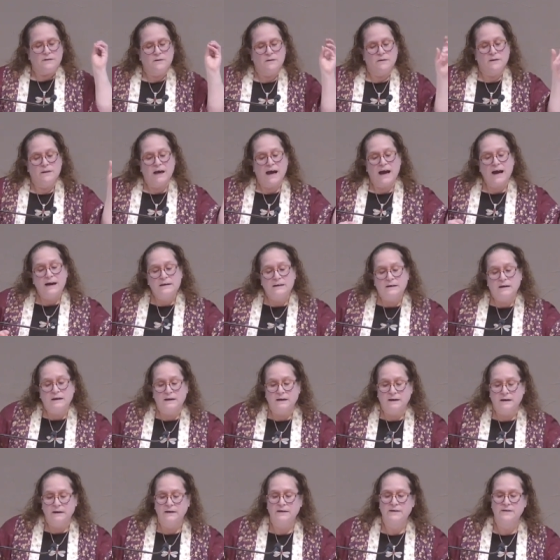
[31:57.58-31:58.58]
So that
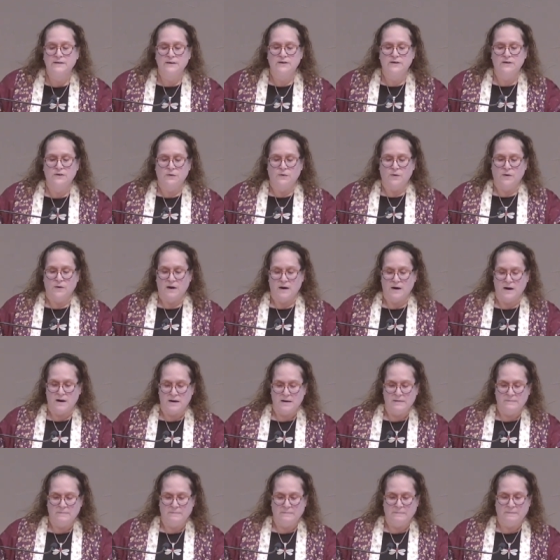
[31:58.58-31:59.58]
is a
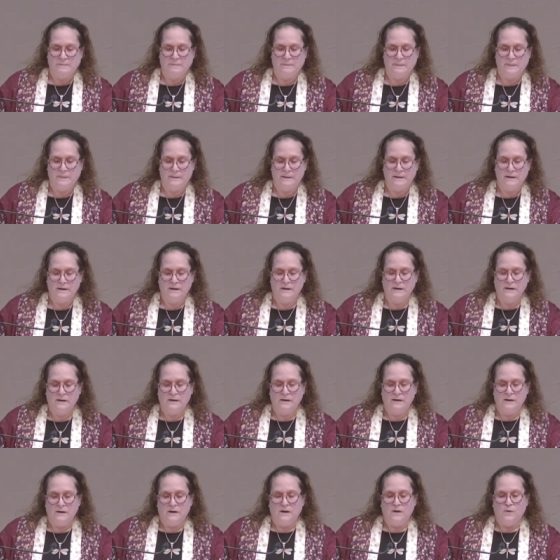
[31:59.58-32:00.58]
story
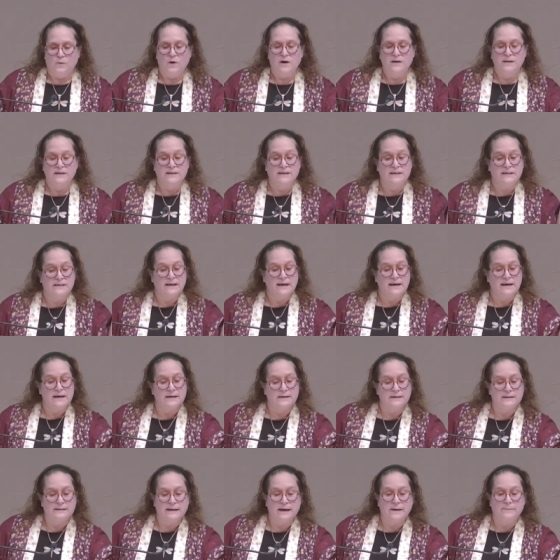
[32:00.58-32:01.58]
where the
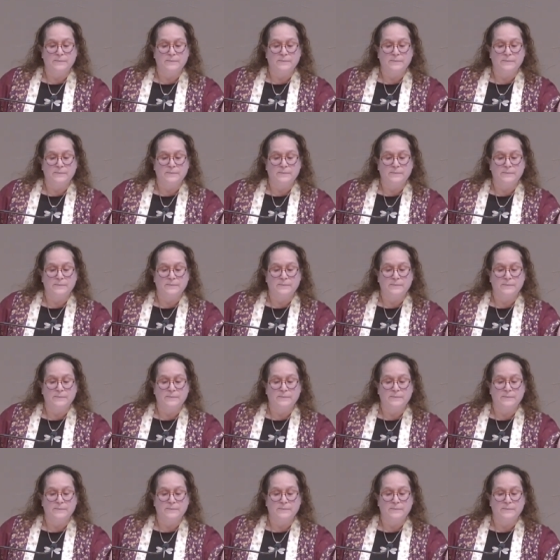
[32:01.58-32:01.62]
state